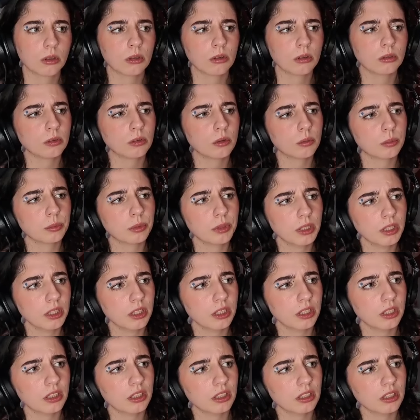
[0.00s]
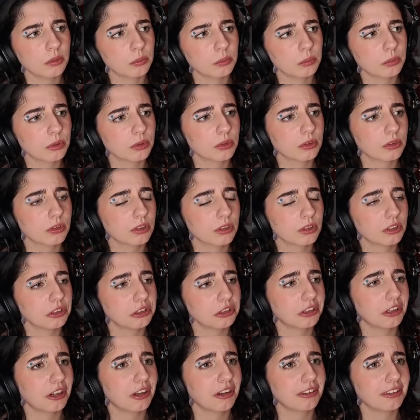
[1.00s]
Oh no, Pip.
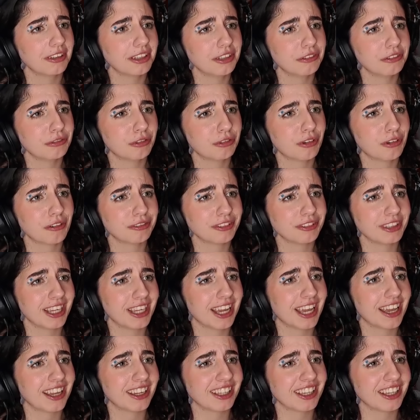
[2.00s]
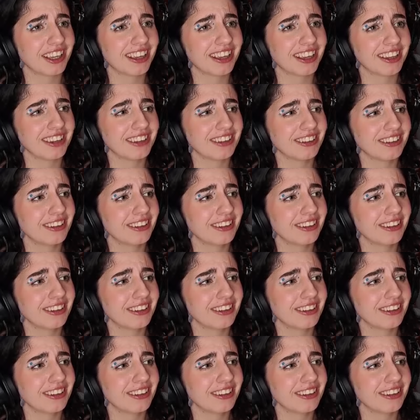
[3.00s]
You can't leave Ravi hanging.